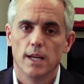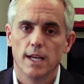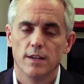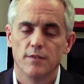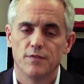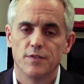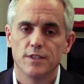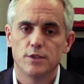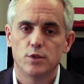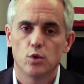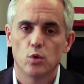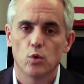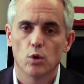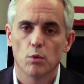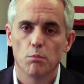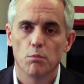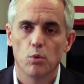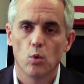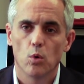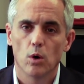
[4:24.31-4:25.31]
Infants who are
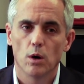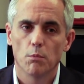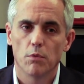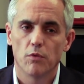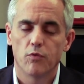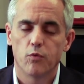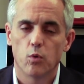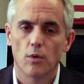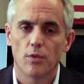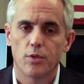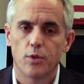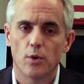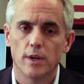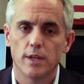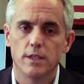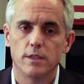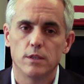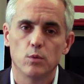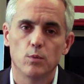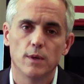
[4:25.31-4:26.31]
born before
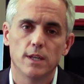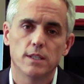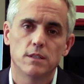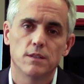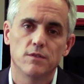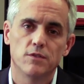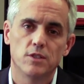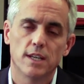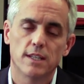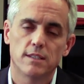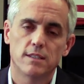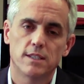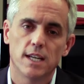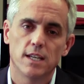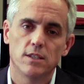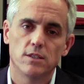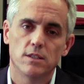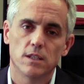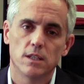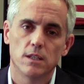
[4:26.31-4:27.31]
32 weeks of
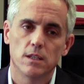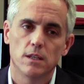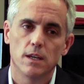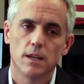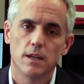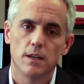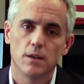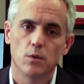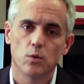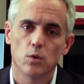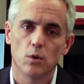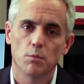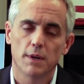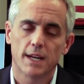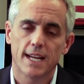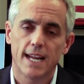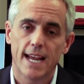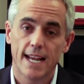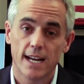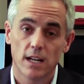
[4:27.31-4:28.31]
gestation and who are
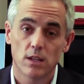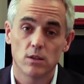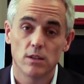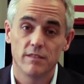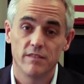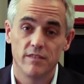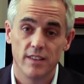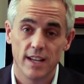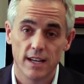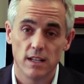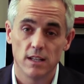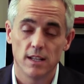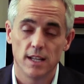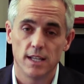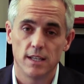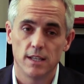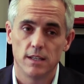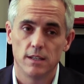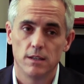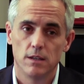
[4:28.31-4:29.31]
mechanically
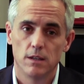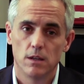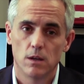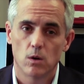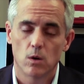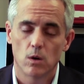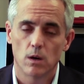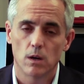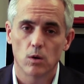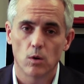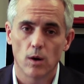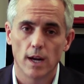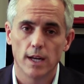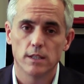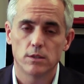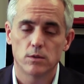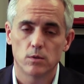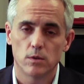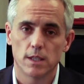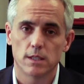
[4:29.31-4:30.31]
ventilated are at
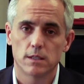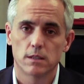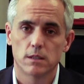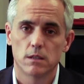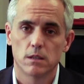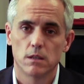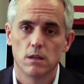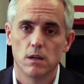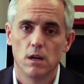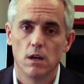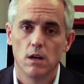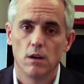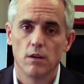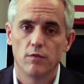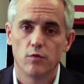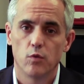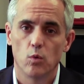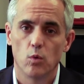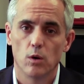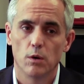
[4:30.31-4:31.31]
greatest risk
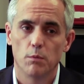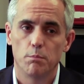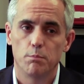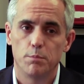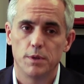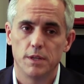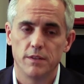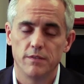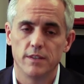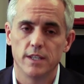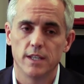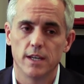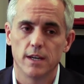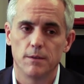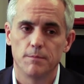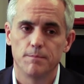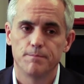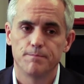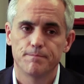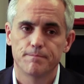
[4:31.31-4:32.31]
for PVL.
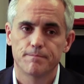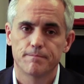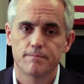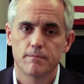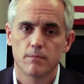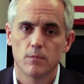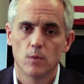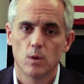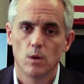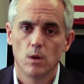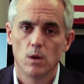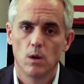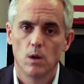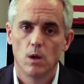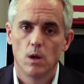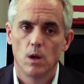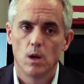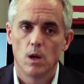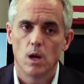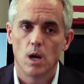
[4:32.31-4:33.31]

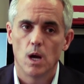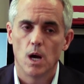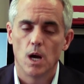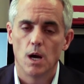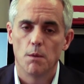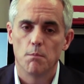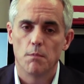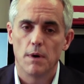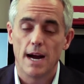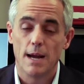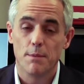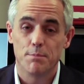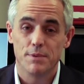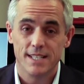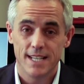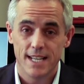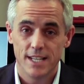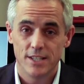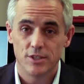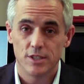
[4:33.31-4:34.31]

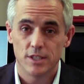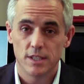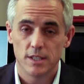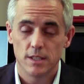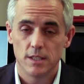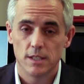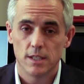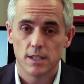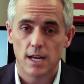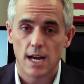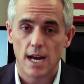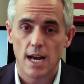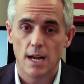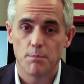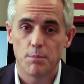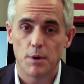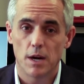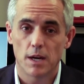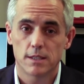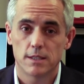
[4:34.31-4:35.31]
Hypotension,
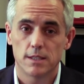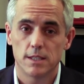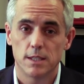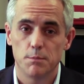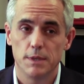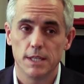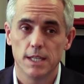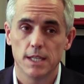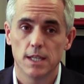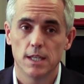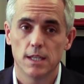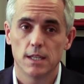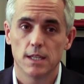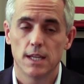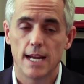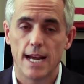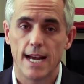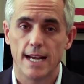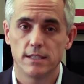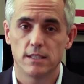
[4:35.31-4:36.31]
hypoxemia,
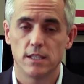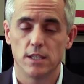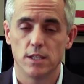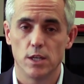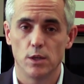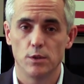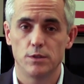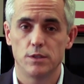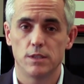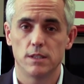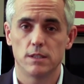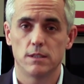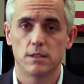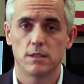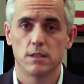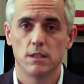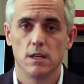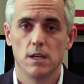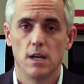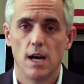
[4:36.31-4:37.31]

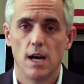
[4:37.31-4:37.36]
acidosis,